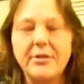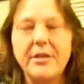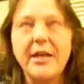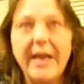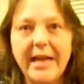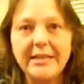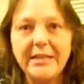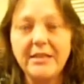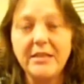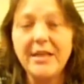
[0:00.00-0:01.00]
It has
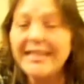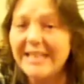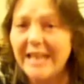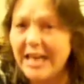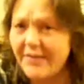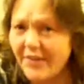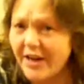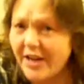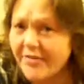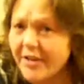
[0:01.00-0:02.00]
since
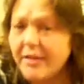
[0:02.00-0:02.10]
1985.